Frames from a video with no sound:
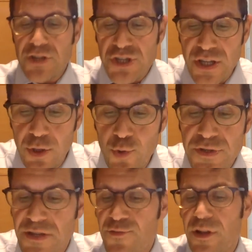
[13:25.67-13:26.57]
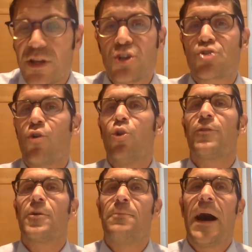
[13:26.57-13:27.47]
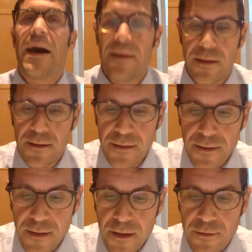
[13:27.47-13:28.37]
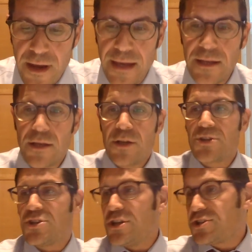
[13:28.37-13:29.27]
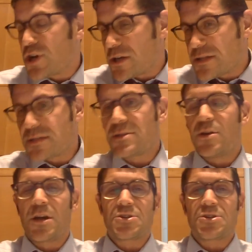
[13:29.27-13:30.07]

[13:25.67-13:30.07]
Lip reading: she loses real control of her body, right? She just, she